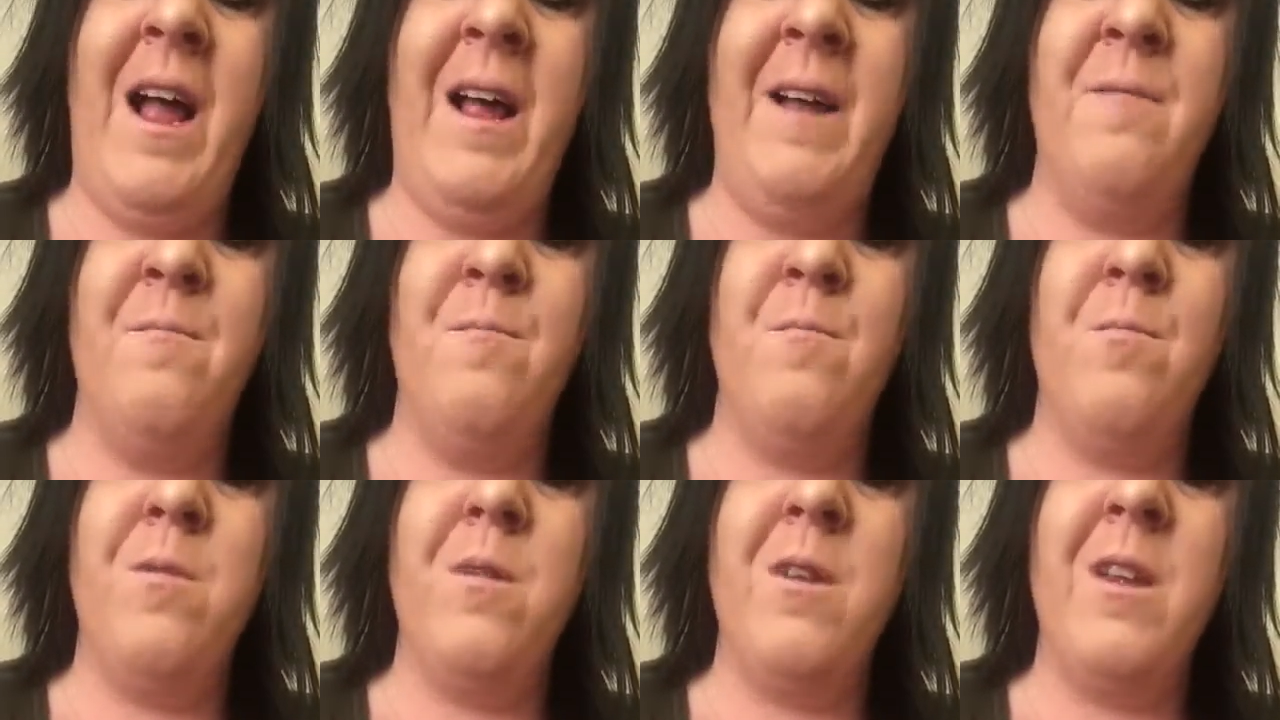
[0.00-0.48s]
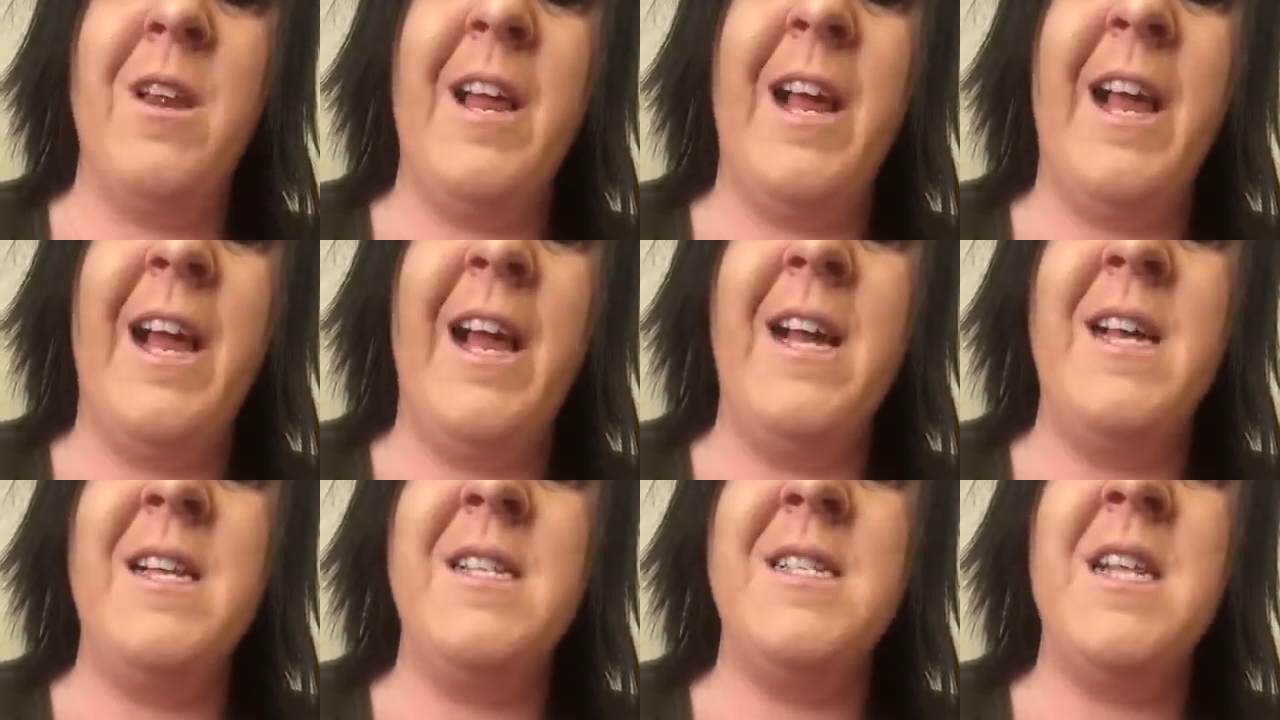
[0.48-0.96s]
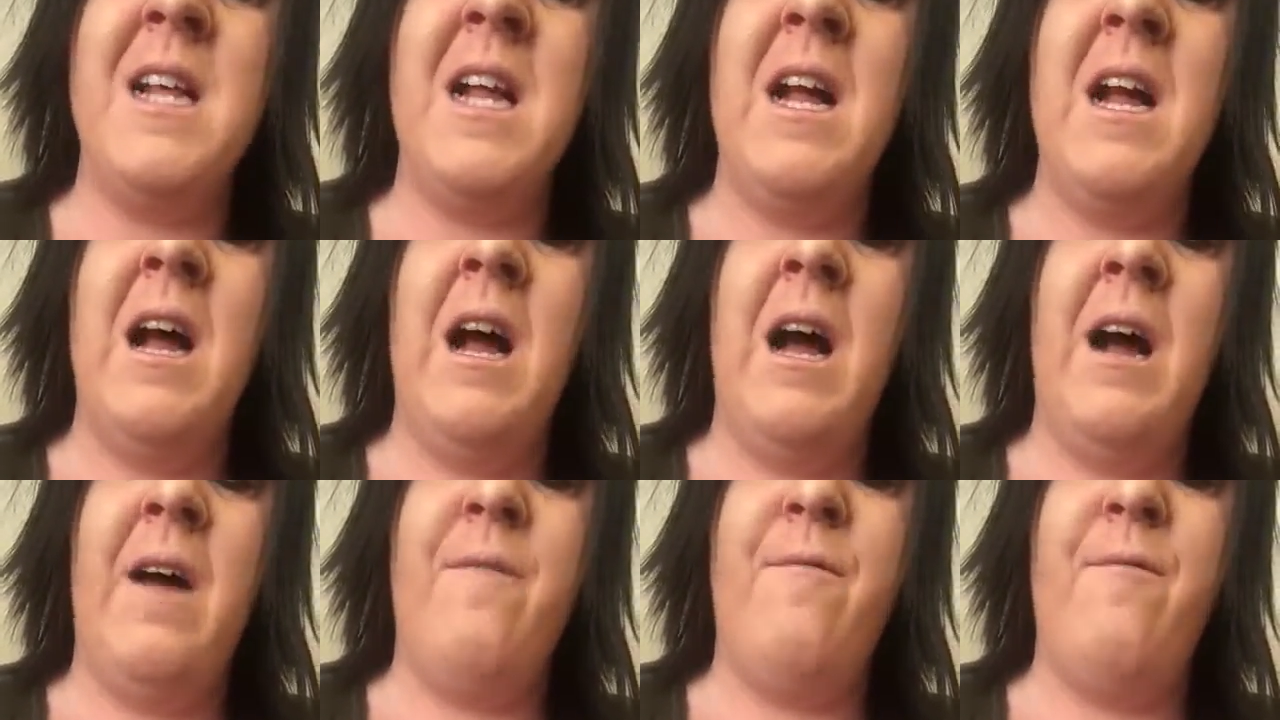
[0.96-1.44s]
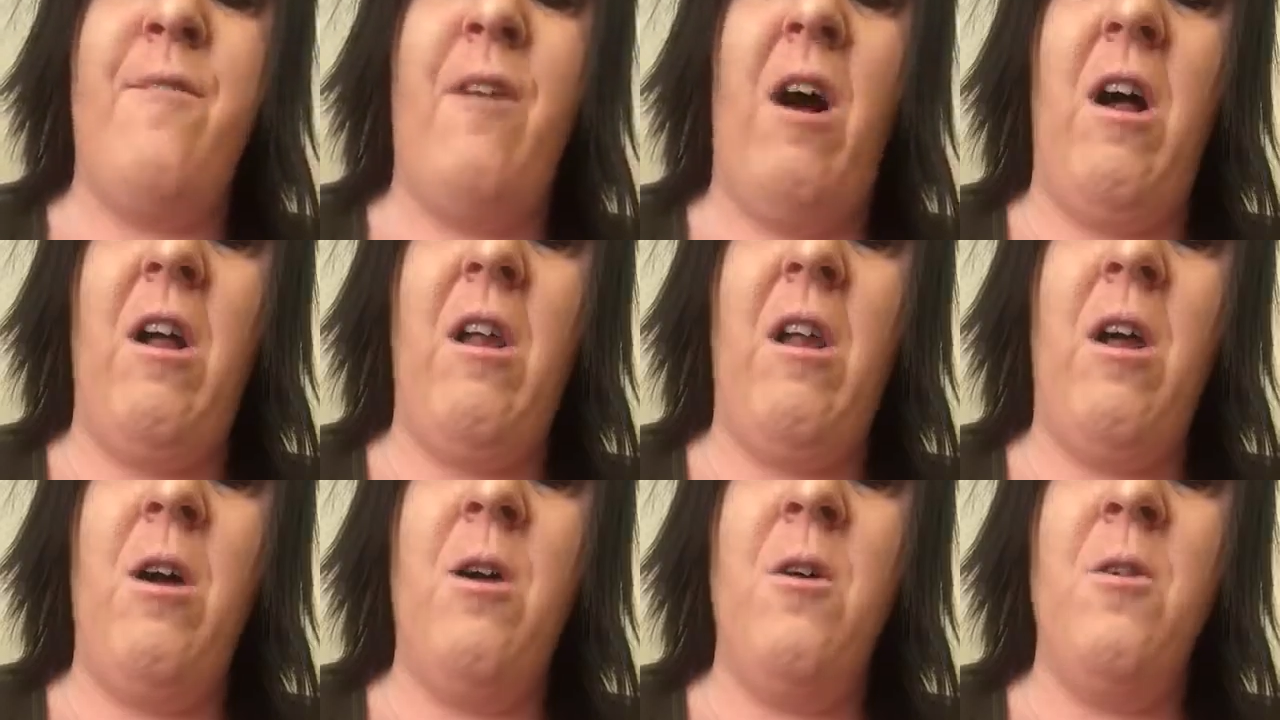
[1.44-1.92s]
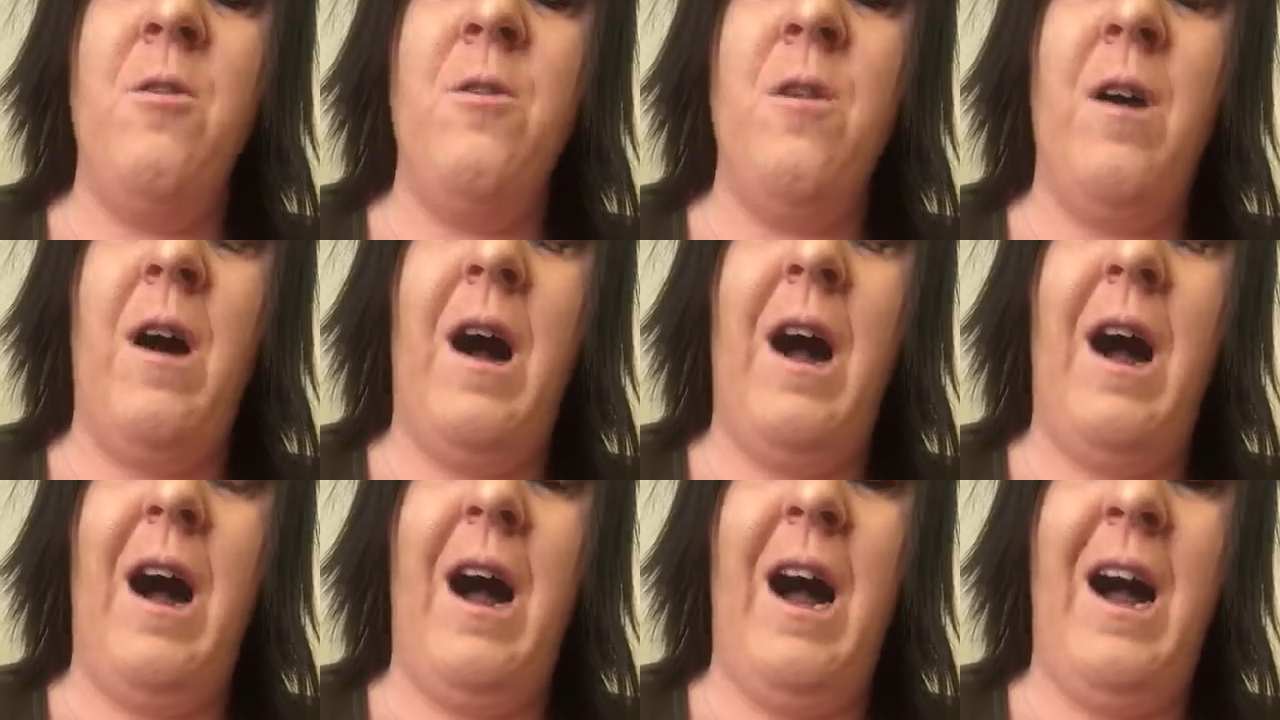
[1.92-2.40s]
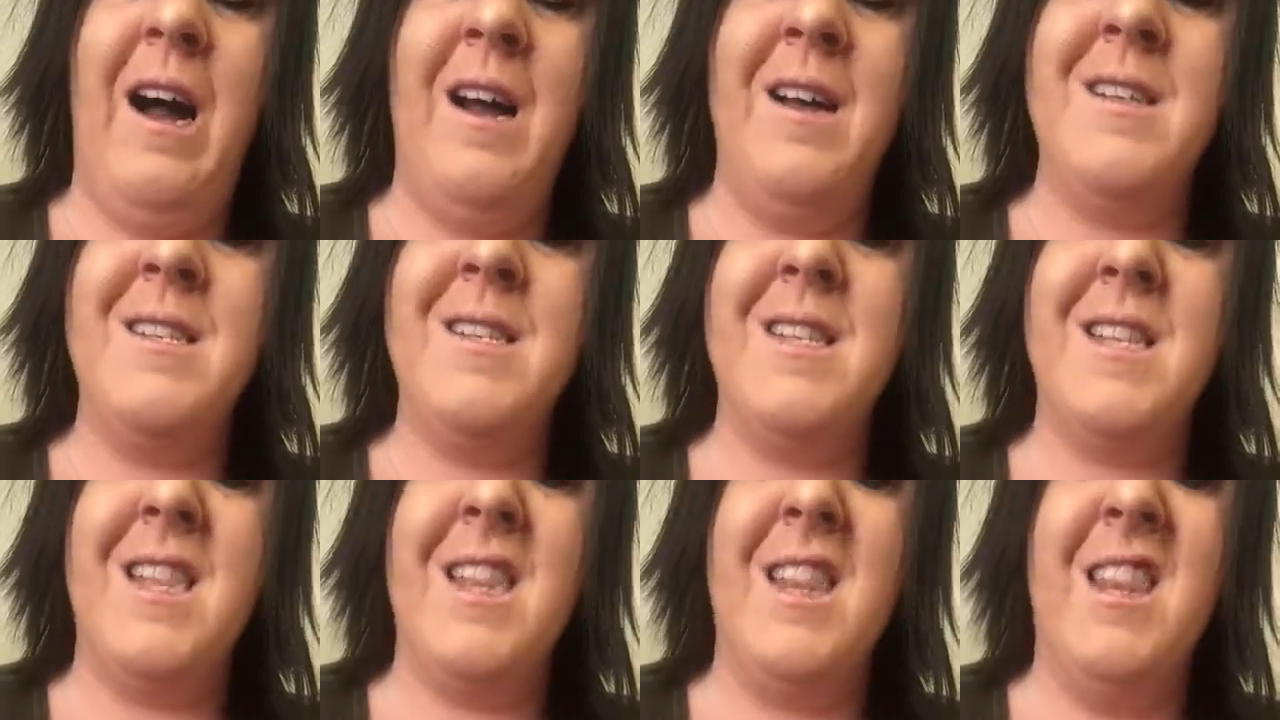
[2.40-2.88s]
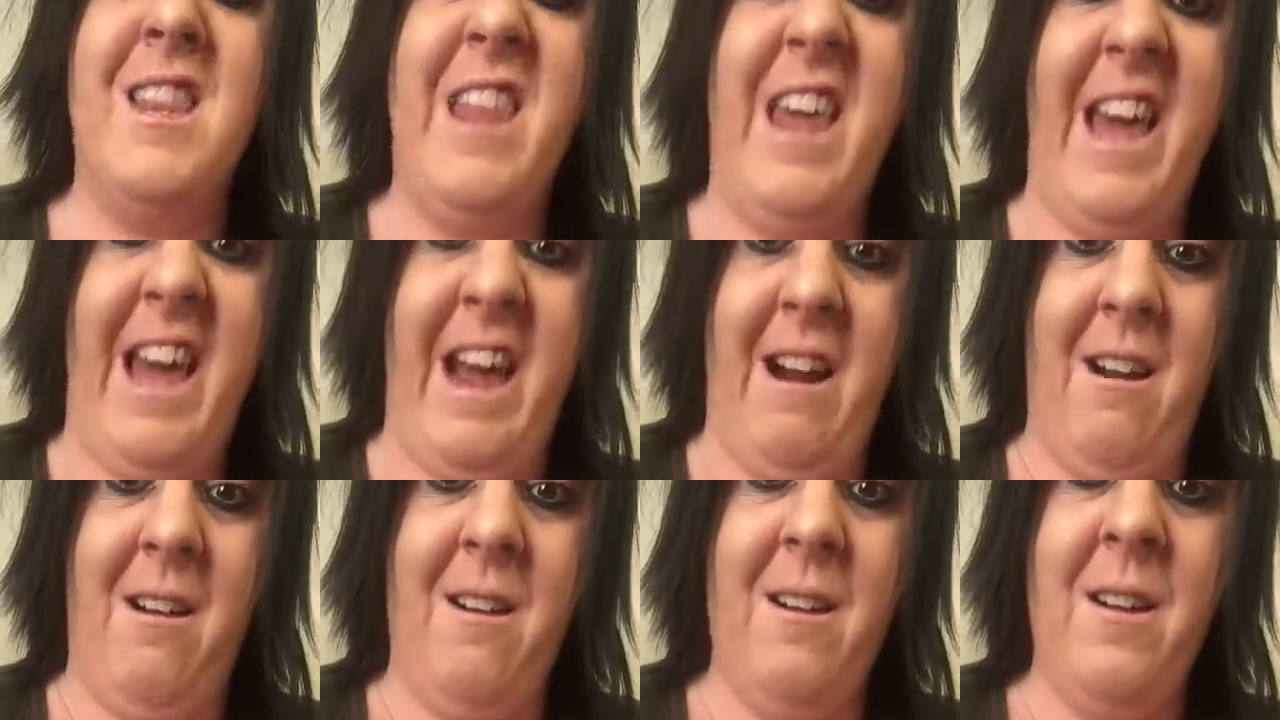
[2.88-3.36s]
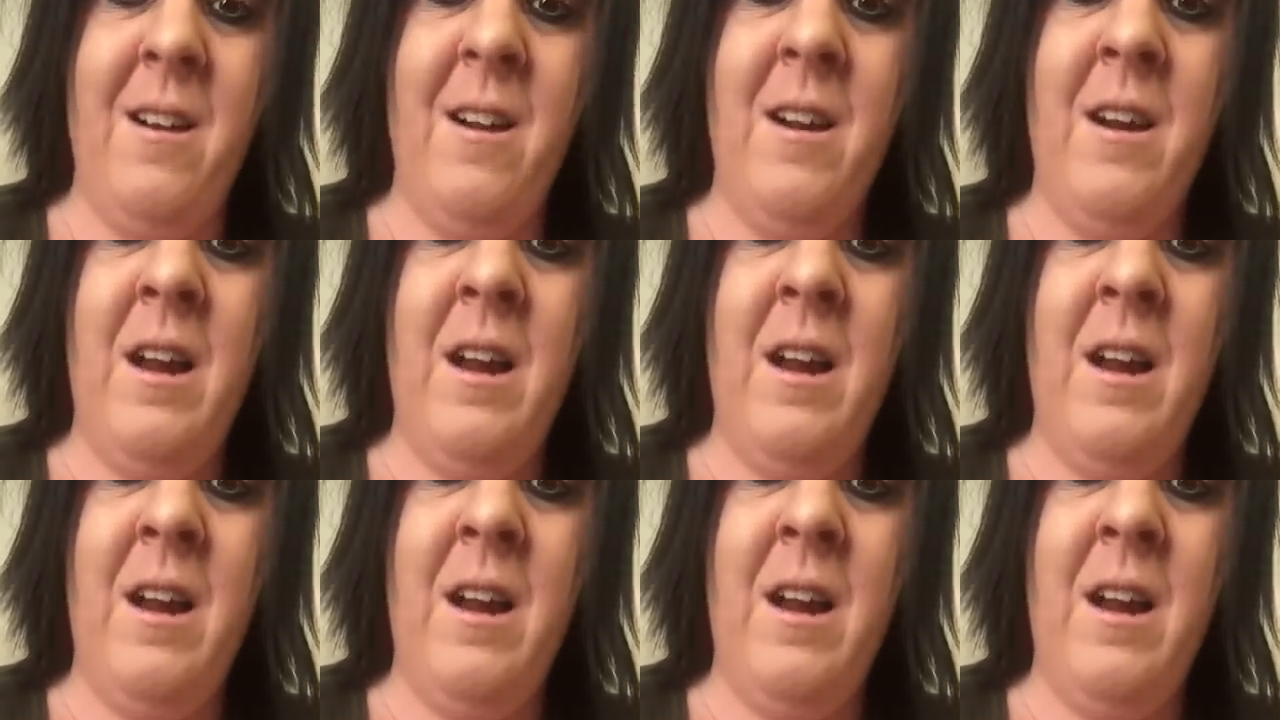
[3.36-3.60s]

And please follow us there.